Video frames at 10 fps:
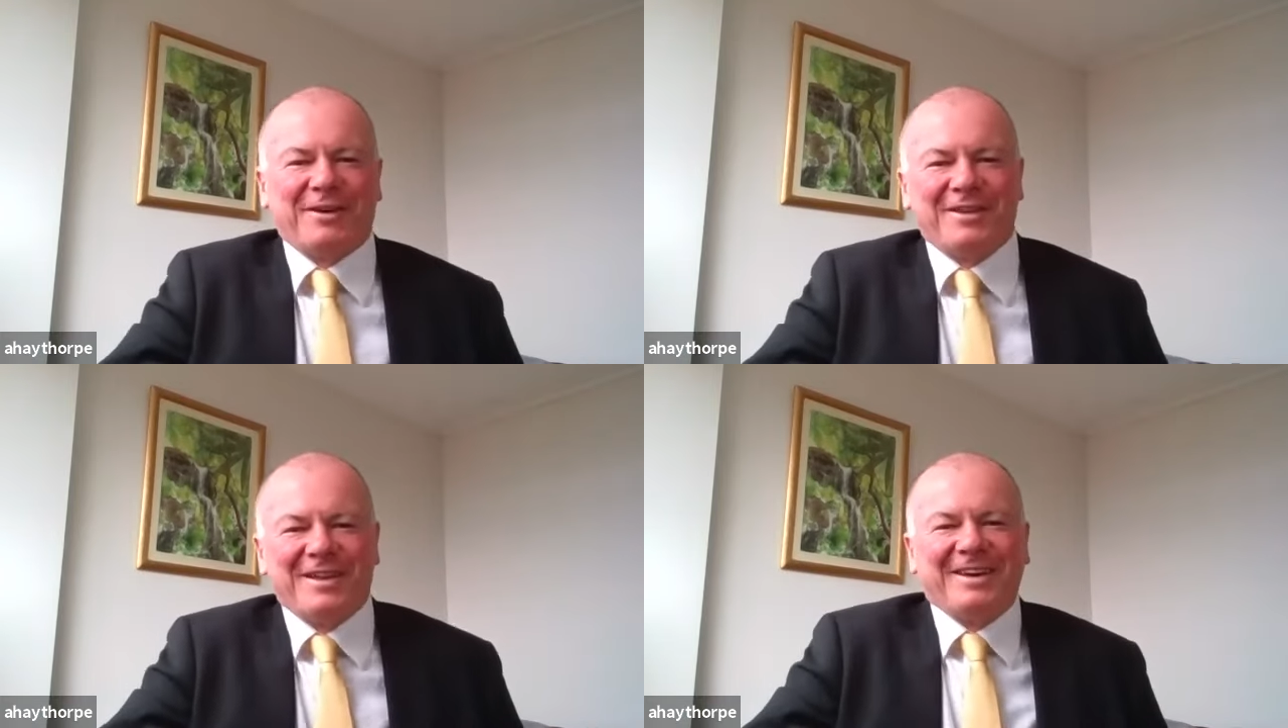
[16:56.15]
I
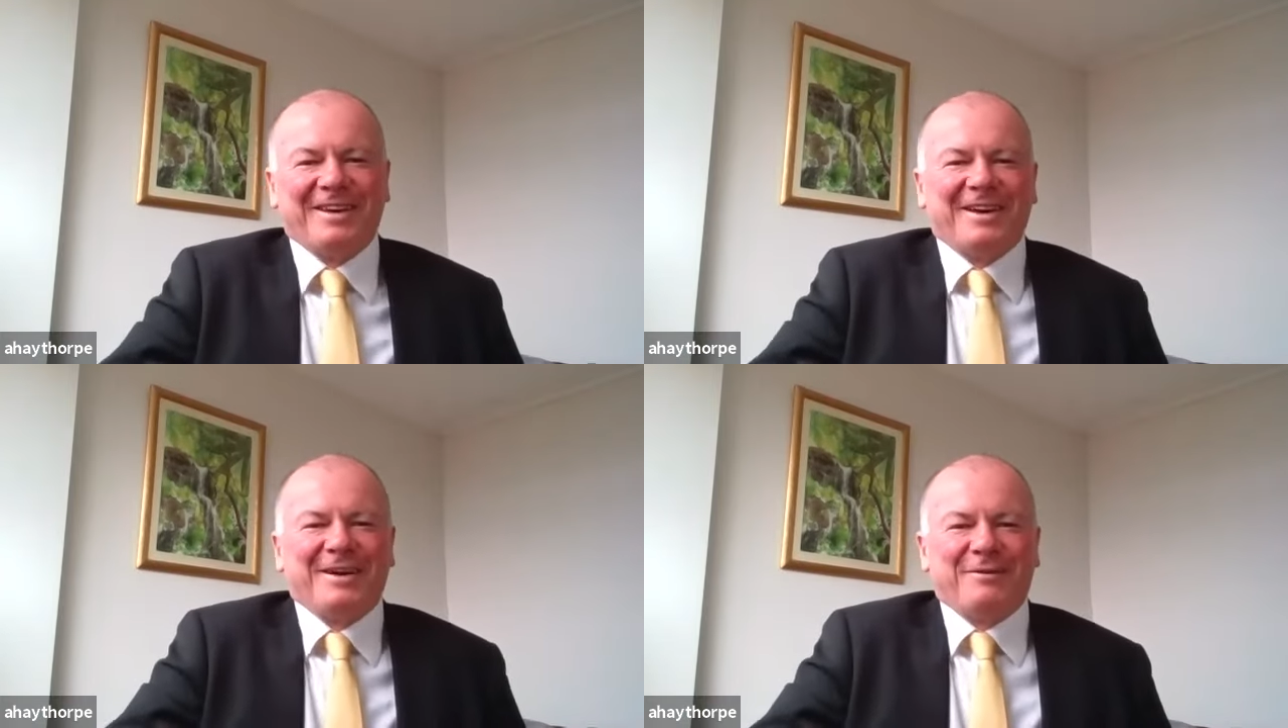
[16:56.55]
think,
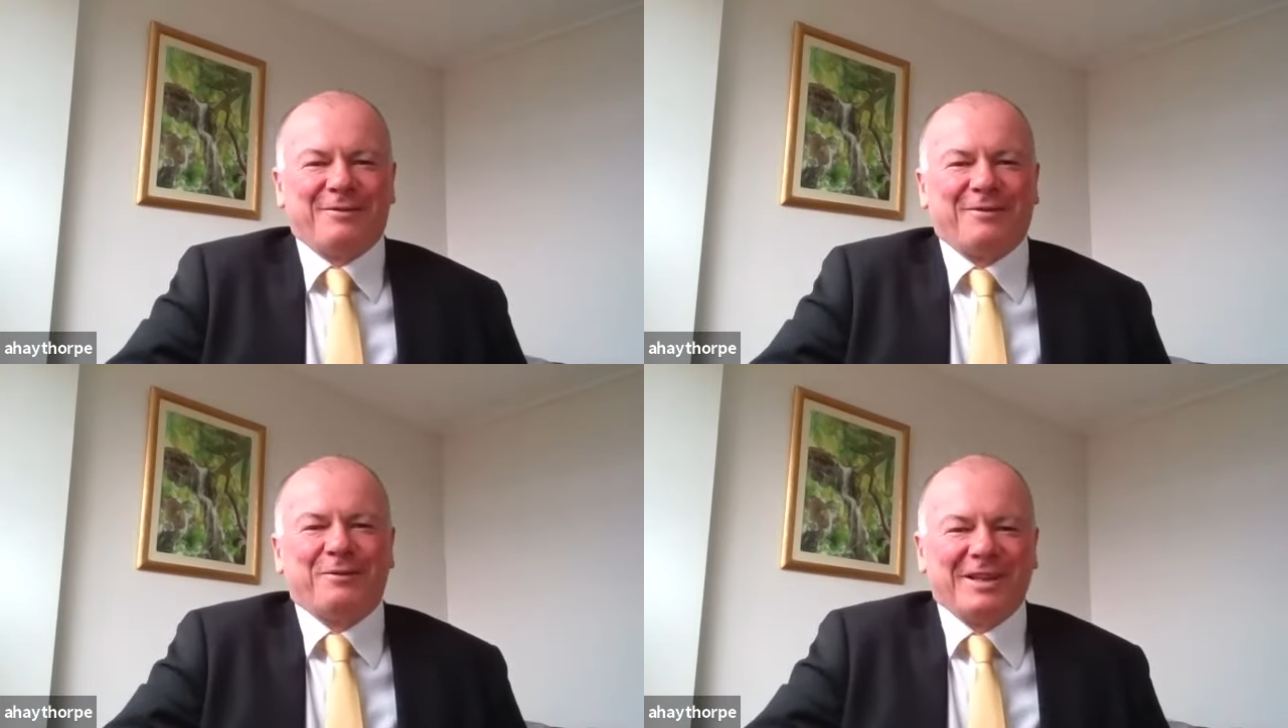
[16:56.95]

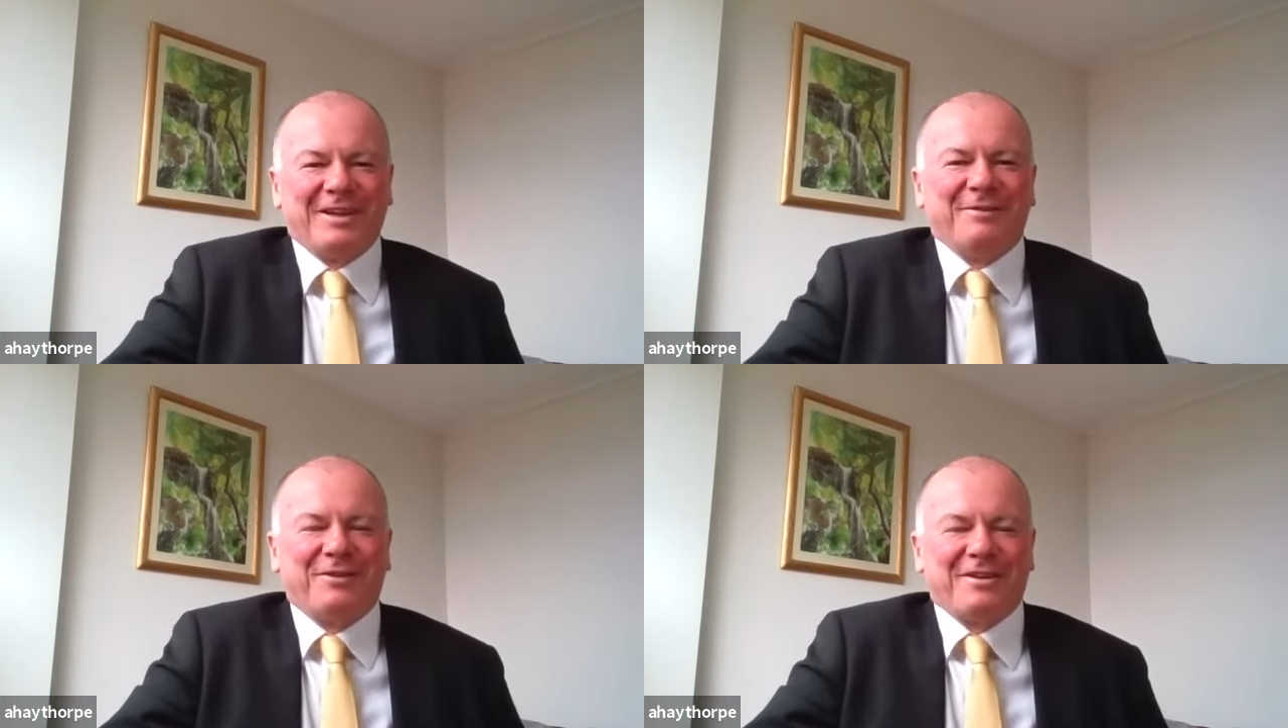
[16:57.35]

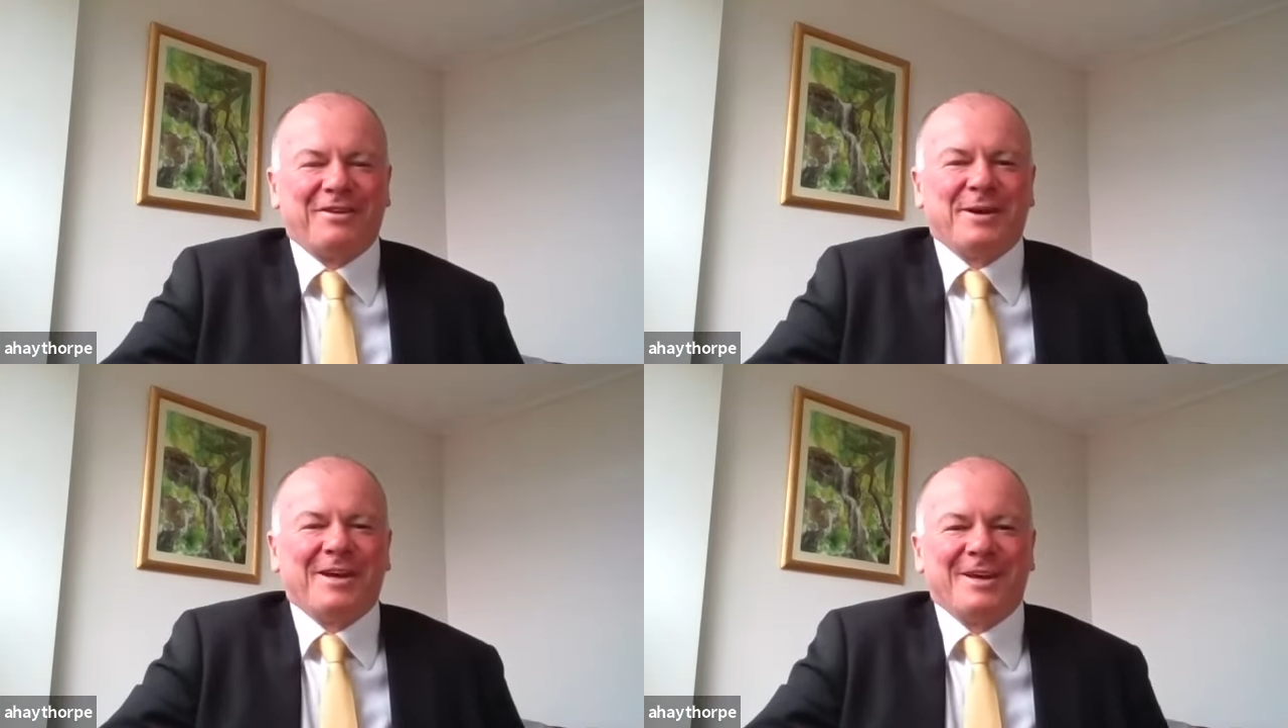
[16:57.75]
relatively
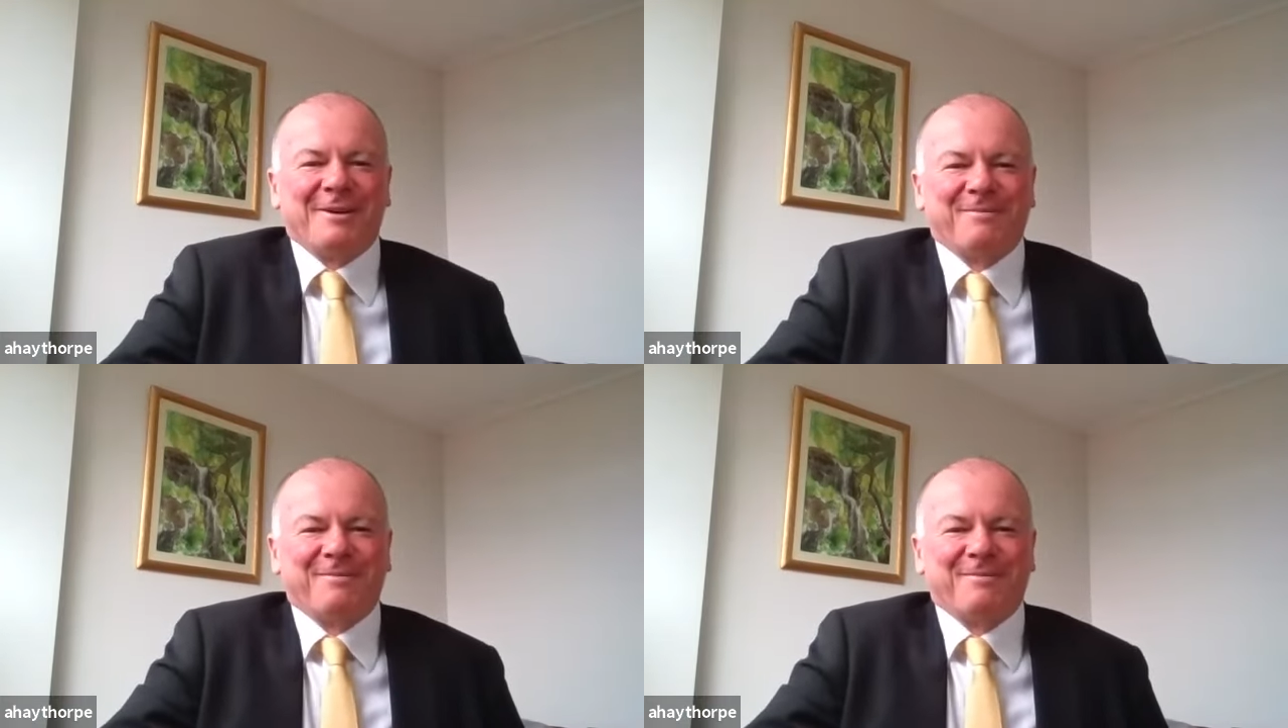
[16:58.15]
speaking.